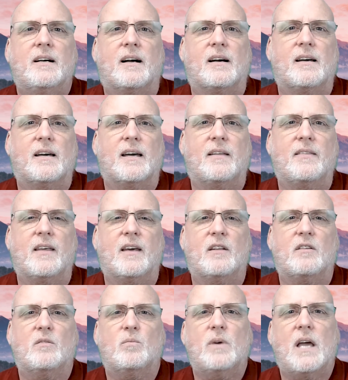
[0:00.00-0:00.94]
And
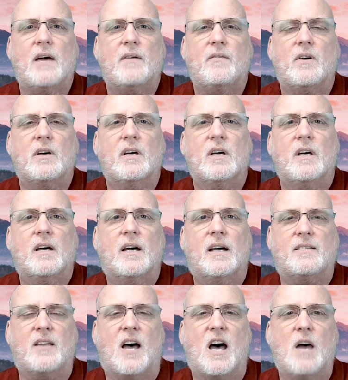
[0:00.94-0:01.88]
then we have a
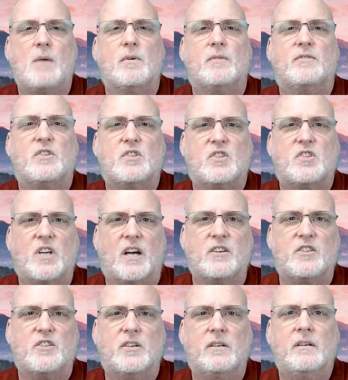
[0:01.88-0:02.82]
time of
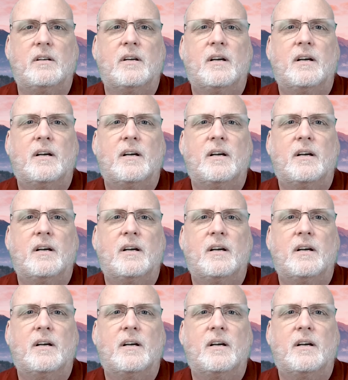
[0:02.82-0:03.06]
discussion,